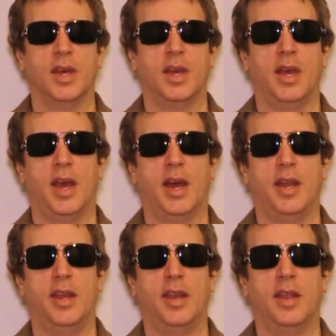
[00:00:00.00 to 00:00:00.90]

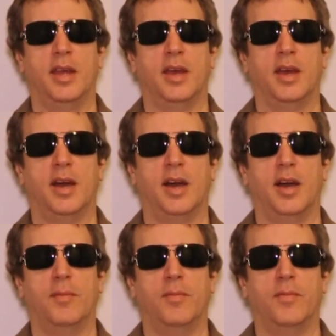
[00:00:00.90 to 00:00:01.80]
And
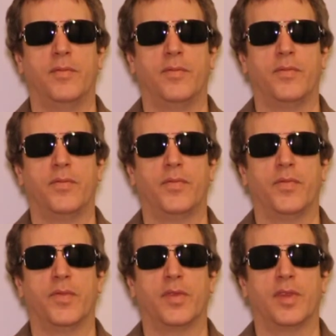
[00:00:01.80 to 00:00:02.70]
when
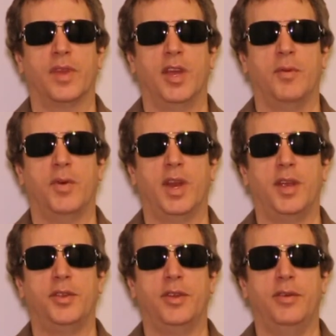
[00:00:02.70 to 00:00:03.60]
I
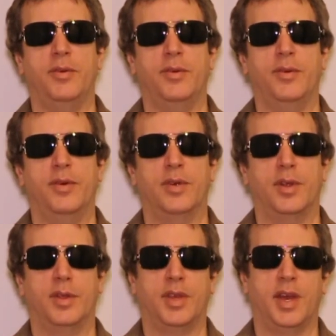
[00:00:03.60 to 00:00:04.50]
do,
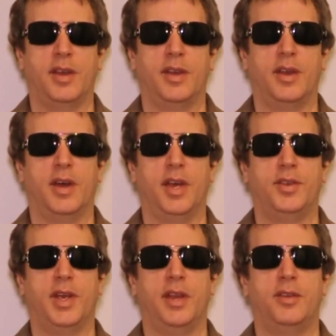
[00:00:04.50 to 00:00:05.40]
then I
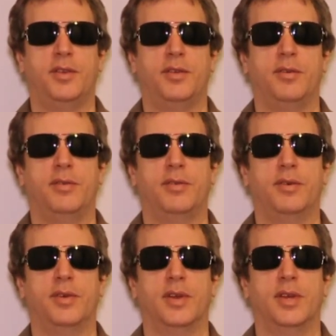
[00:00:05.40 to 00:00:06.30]
tend to
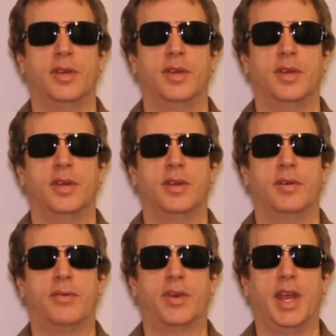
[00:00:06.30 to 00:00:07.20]

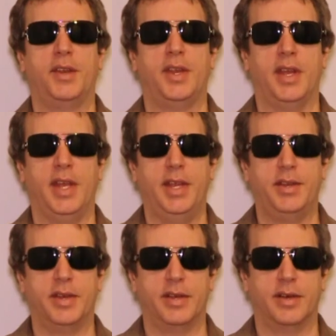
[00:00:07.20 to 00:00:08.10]
forget to
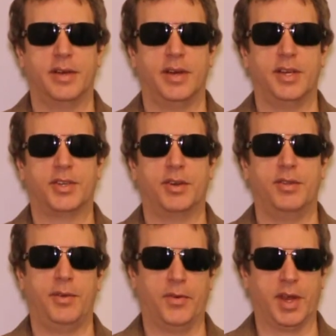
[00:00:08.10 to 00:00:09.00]
eat. I
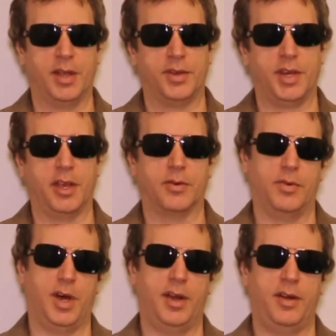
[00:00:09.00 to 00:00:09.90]
certainly forget to take
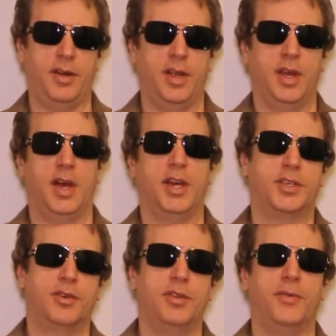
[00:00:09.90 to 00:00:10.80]
water. I
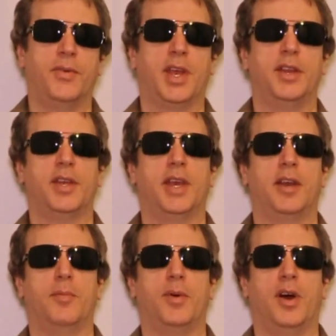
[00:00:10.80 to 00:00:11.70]
certainly forget to get
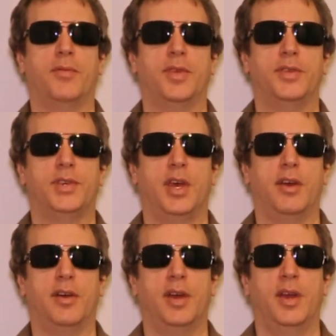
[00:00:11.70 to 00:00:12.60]
up off the
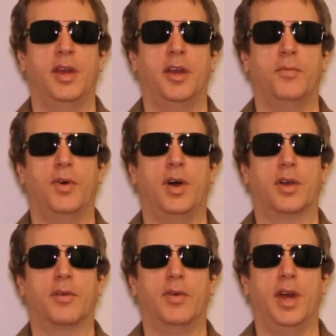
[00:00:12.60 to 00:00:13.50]
chair and
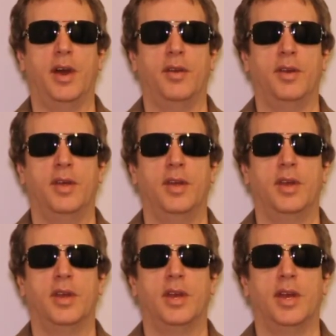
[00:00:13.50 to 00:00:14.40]
walk around
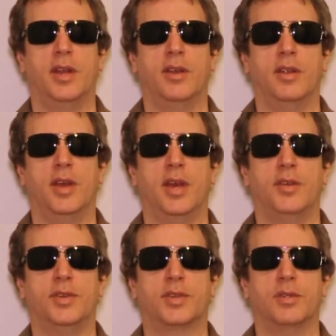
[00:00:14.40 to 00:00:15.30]

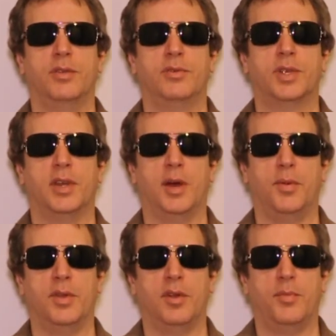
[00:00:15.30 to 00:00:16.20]
and just loosen up a
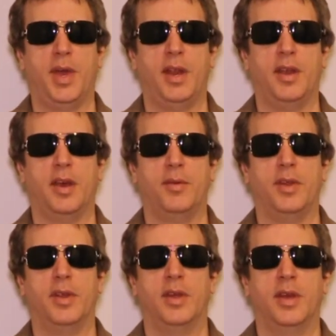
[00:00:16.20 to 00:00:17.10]
little bit. I
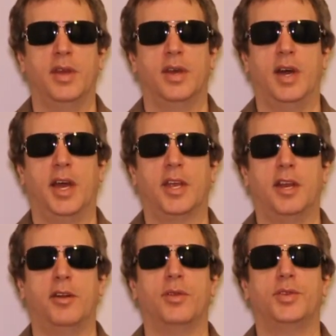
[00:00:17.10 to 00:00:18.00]
mean, I get
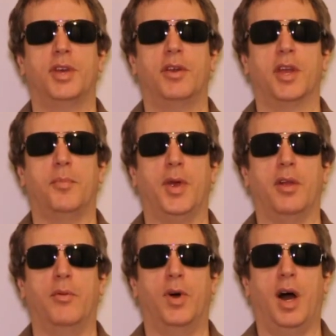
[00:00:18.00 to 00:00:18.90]
out of the chair and I can
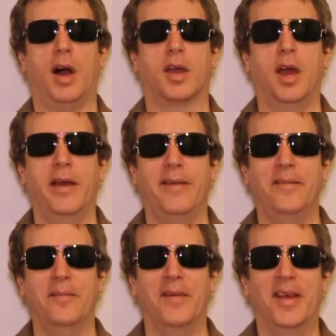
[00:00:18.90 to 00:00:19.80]
barely walk
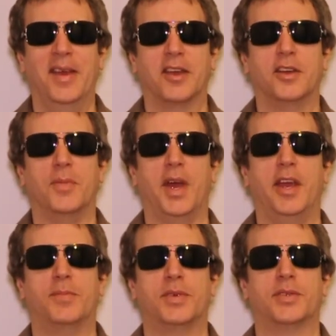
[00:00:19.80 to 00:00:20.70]
because my
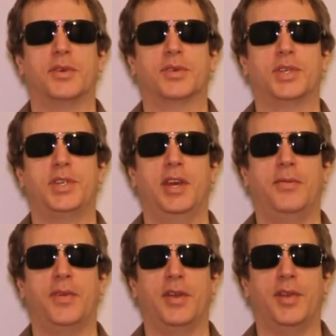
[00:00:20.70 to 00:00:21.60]
hips are so
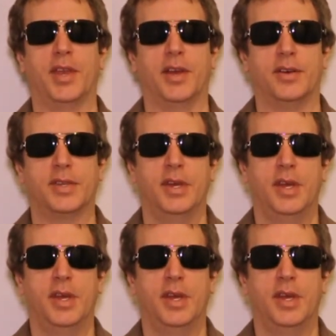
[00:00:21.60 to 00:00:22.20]
stiff and everything else.